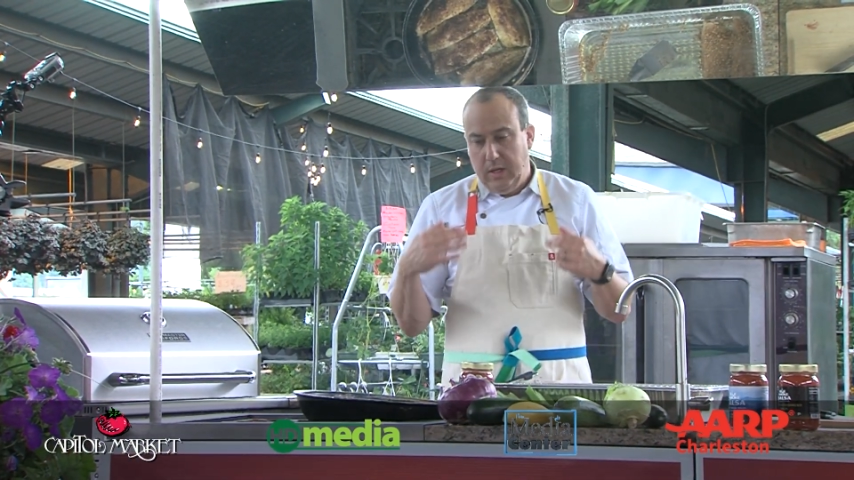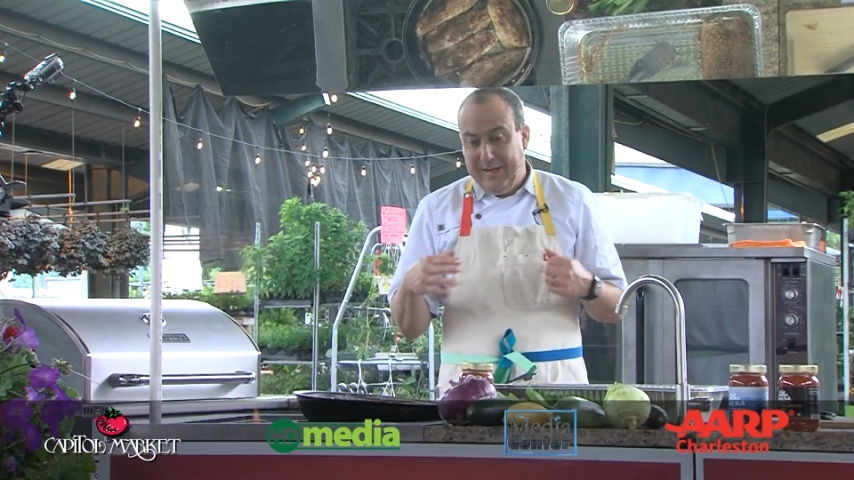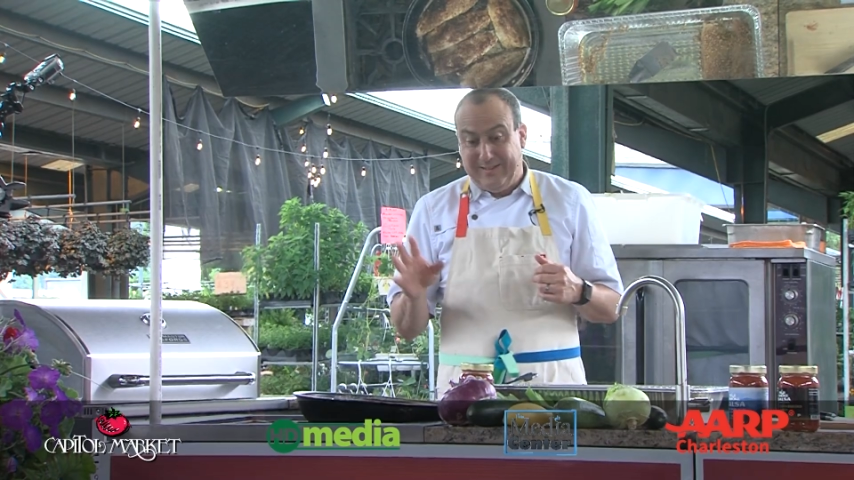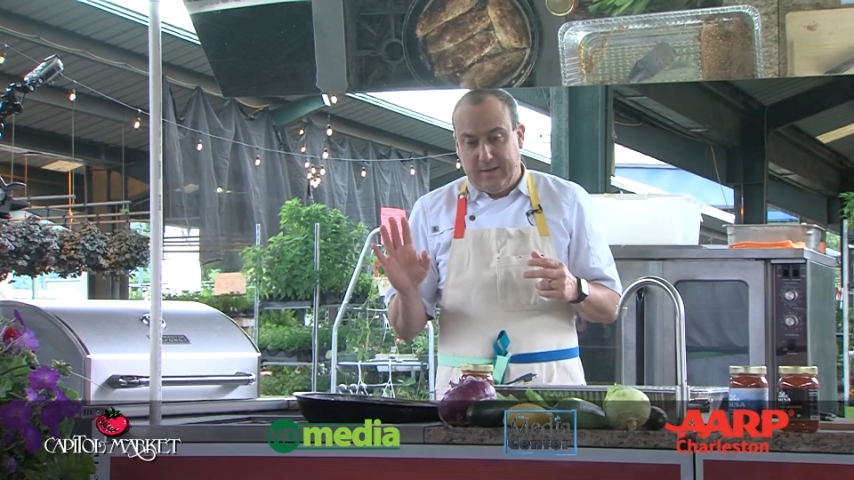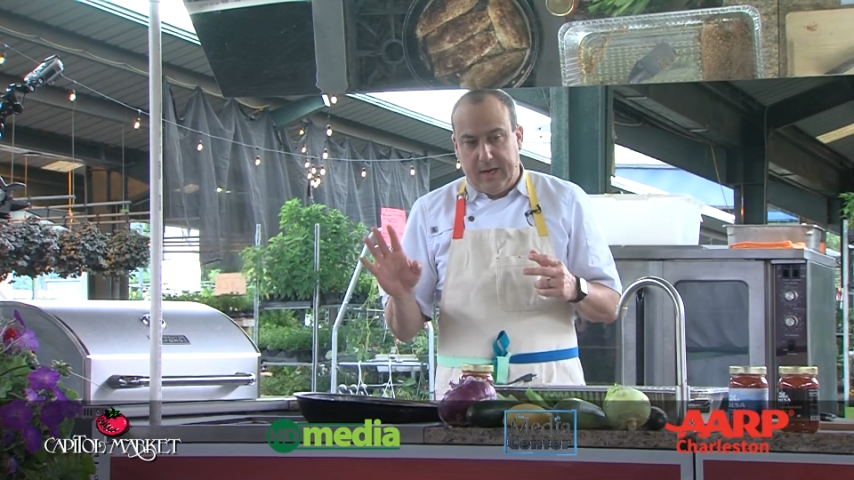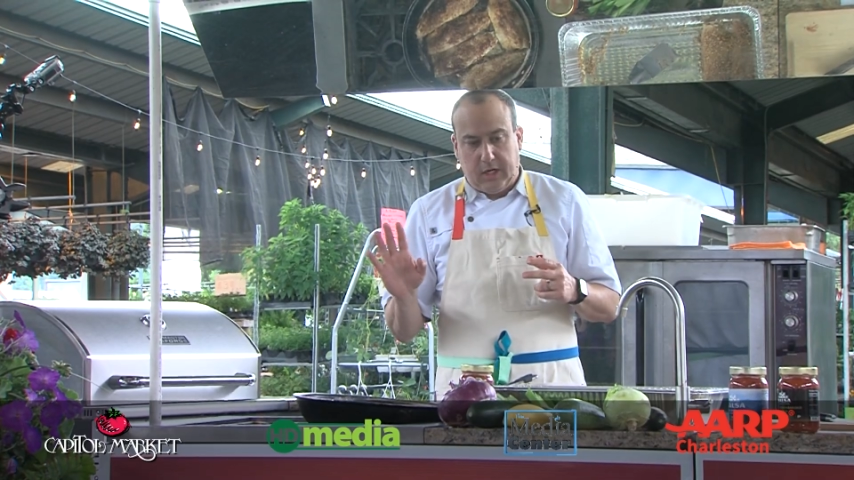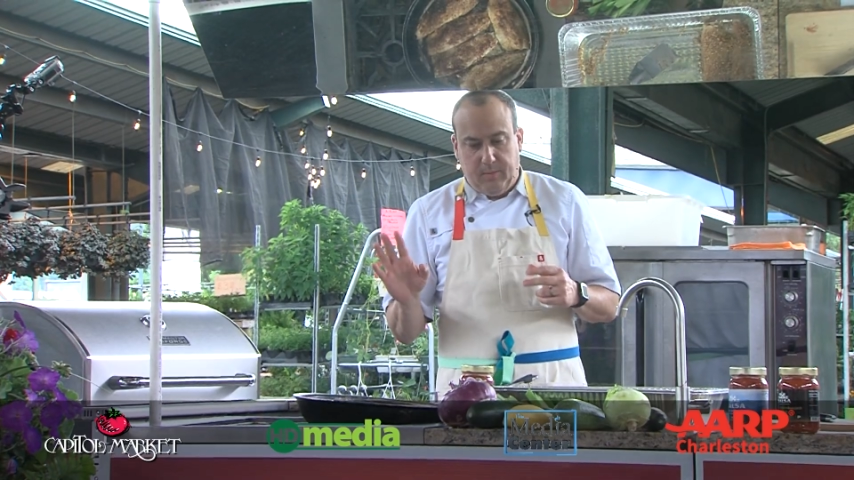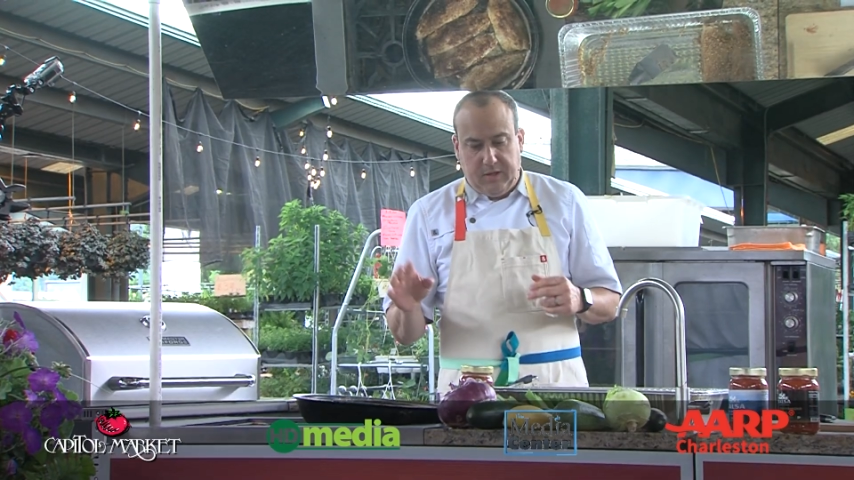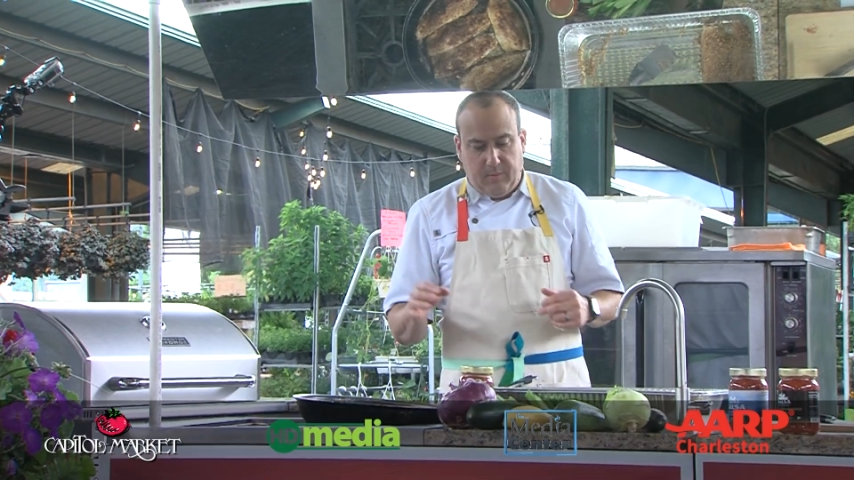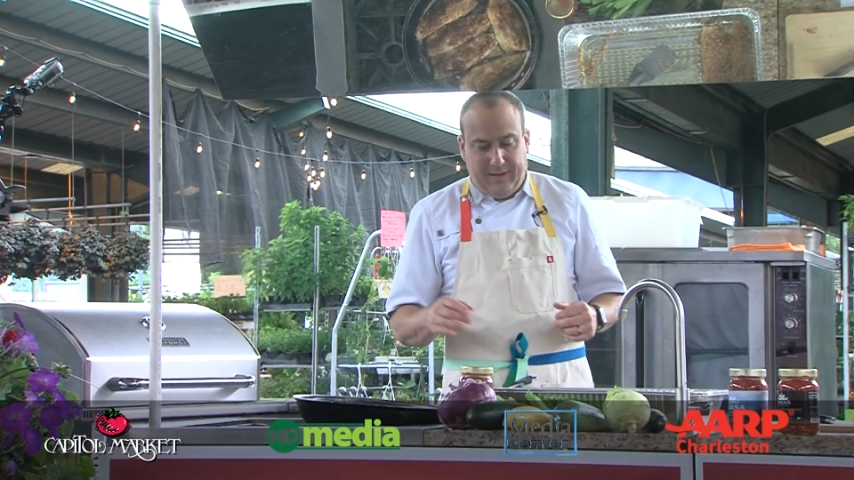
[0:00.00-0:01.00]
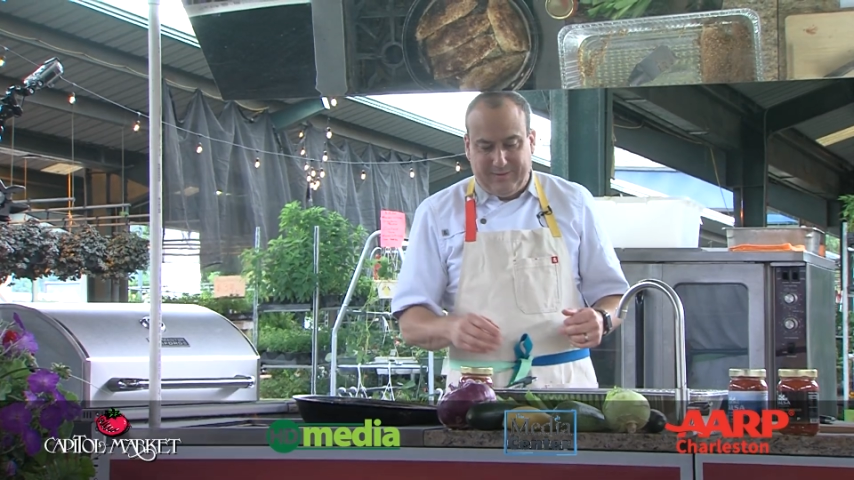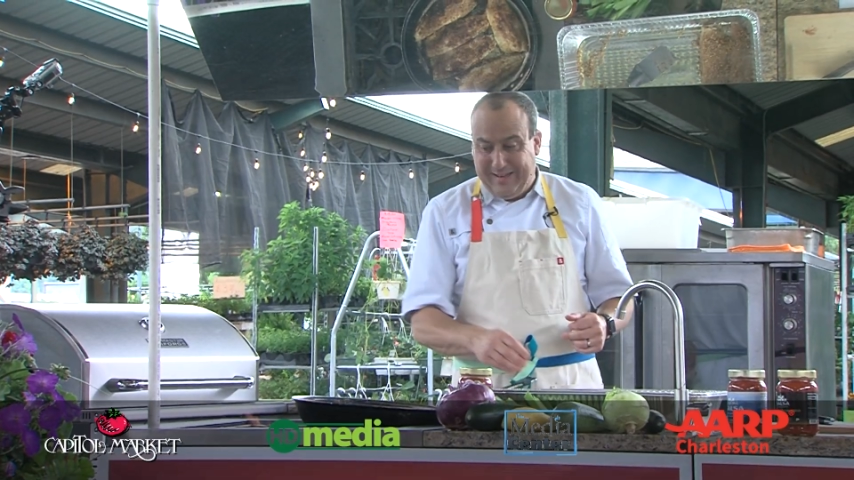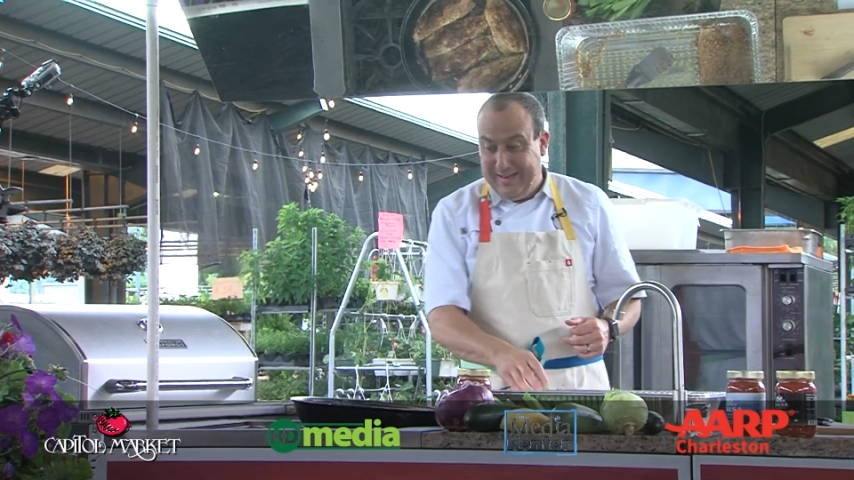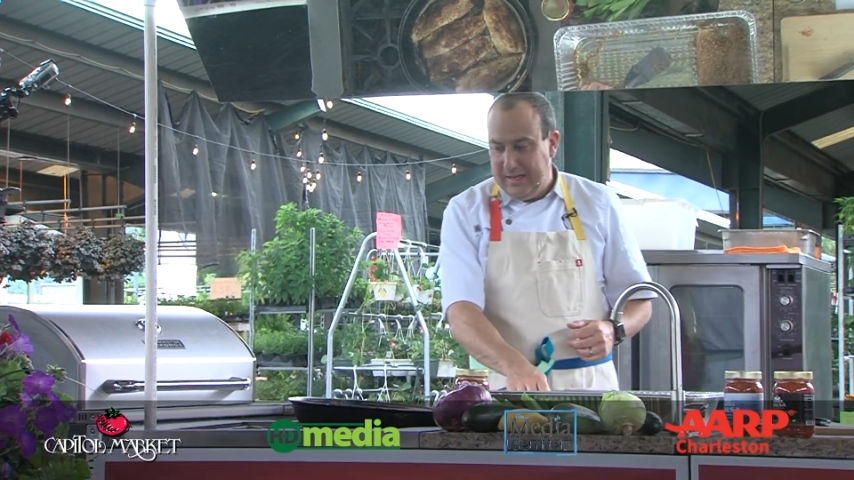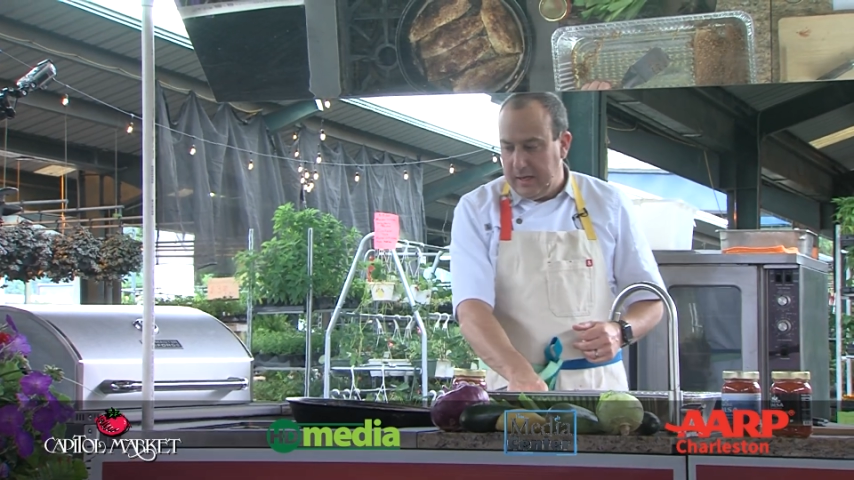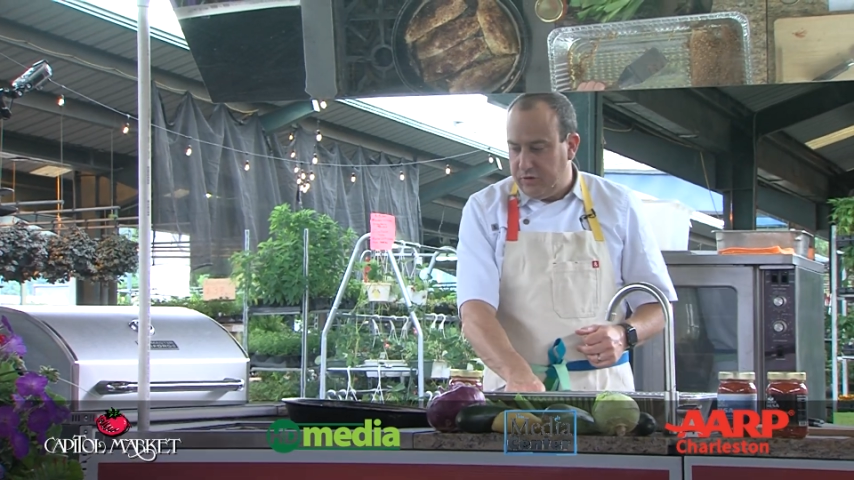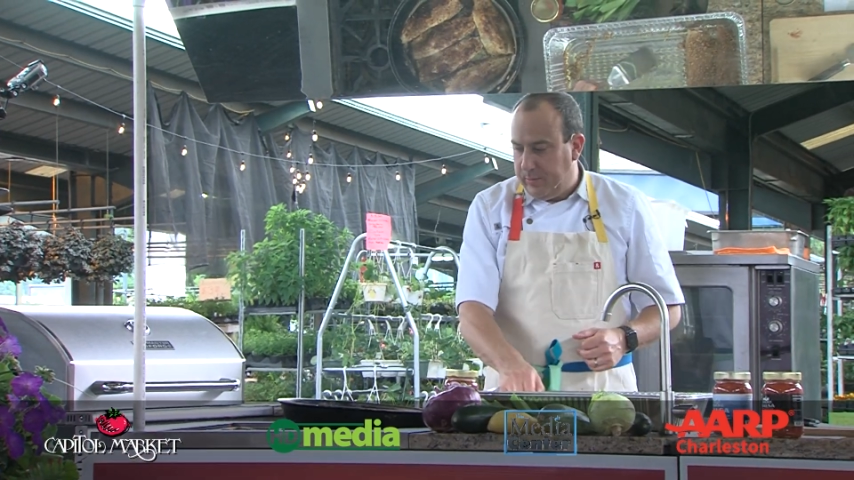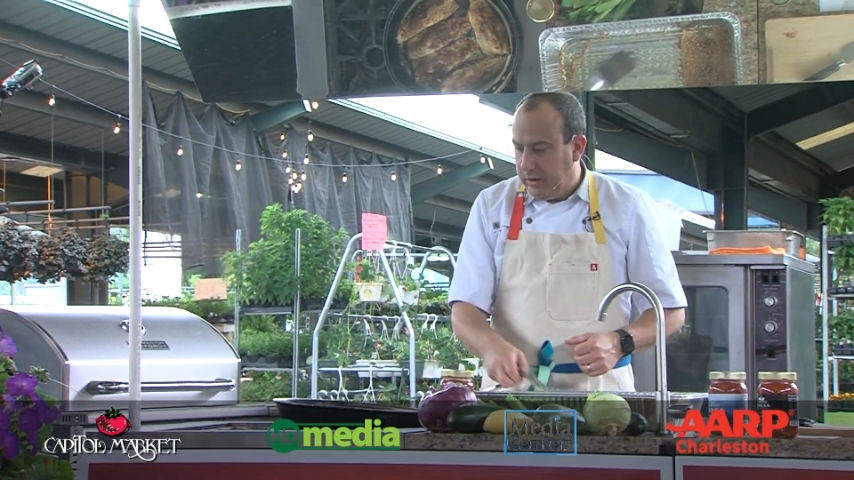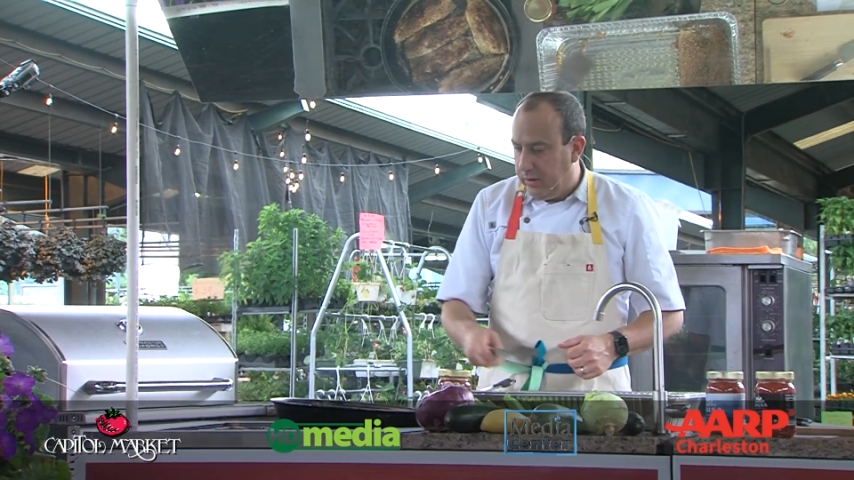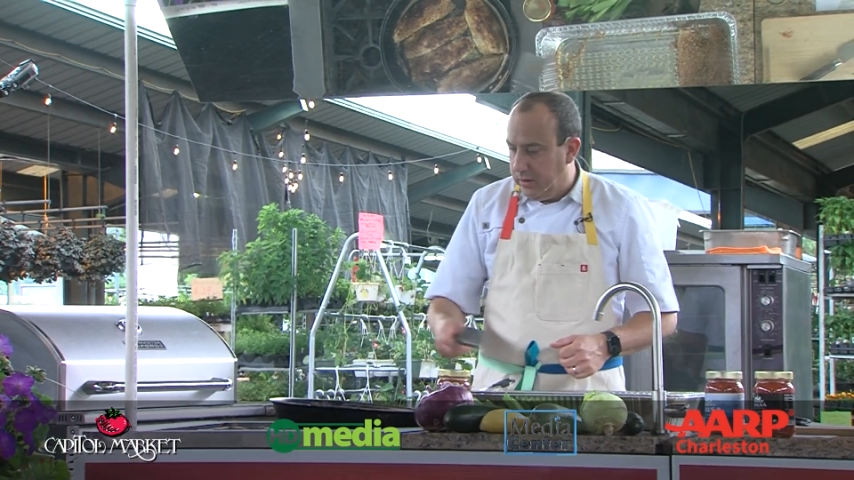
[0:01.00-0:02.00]
It's not gonna be the best eating
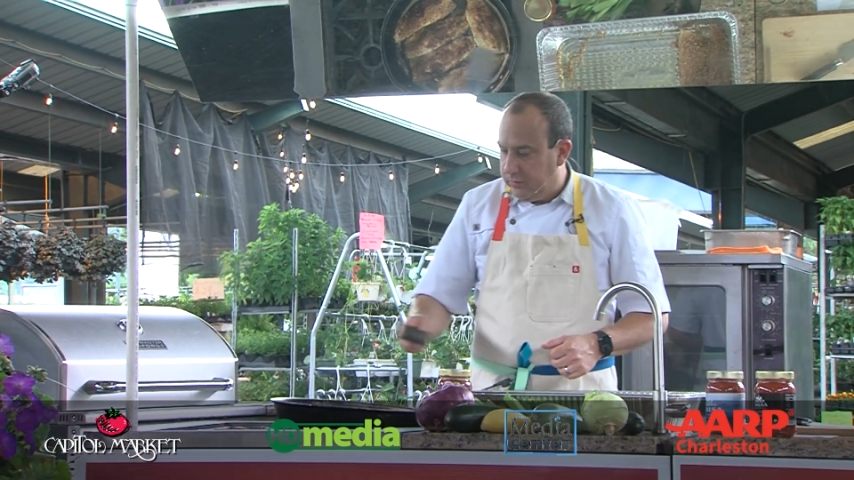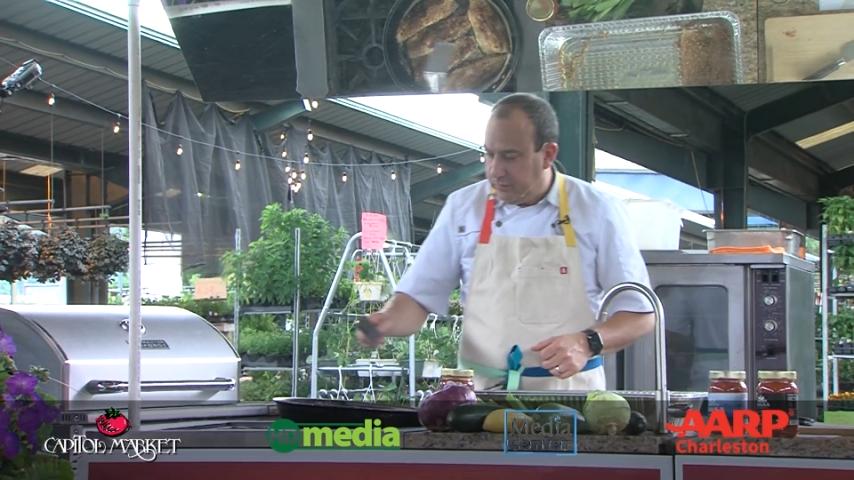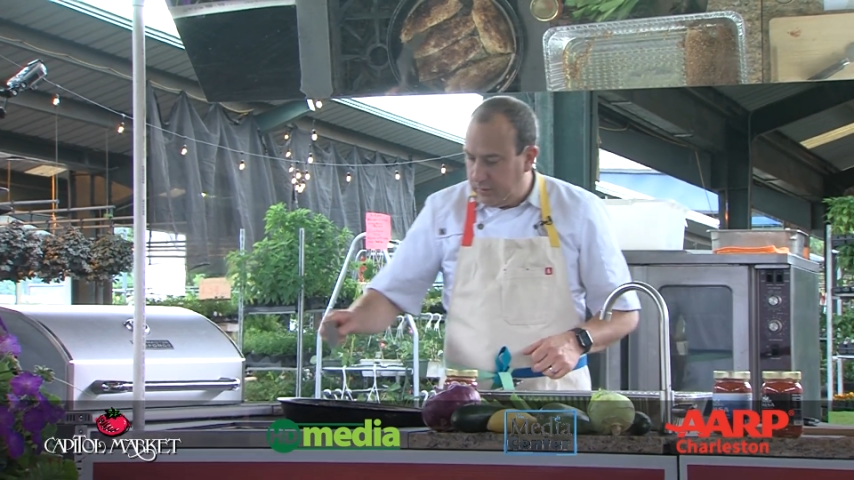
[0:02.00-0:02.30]
experience.